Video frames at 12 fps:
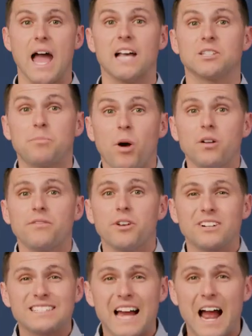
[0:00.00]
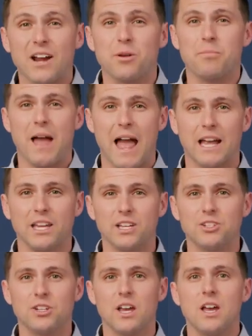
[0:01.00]
As a part of their entire
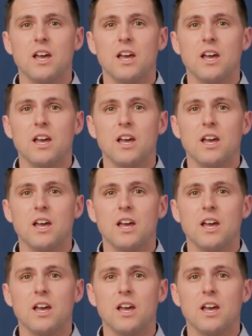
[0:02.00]
package,